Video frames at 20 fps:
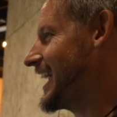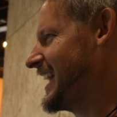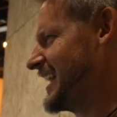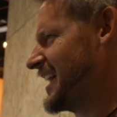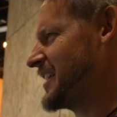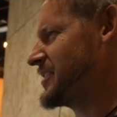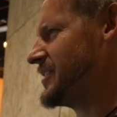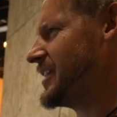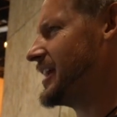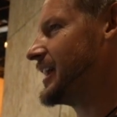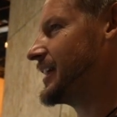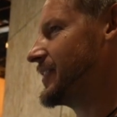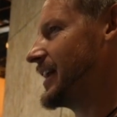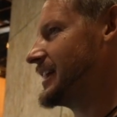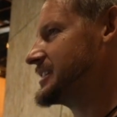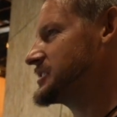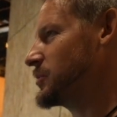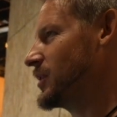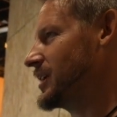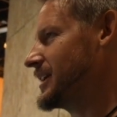And I think
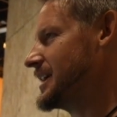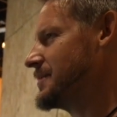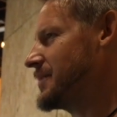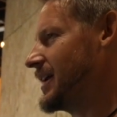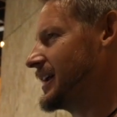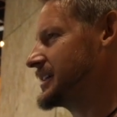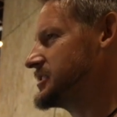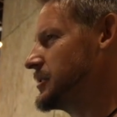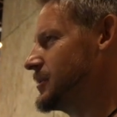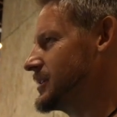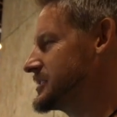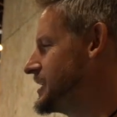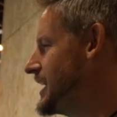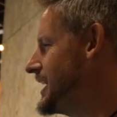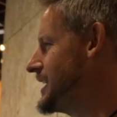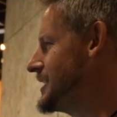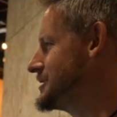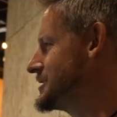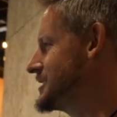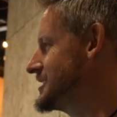that's what E-Bikes USA
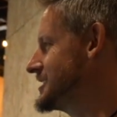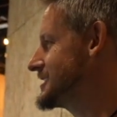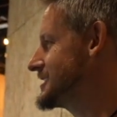uses.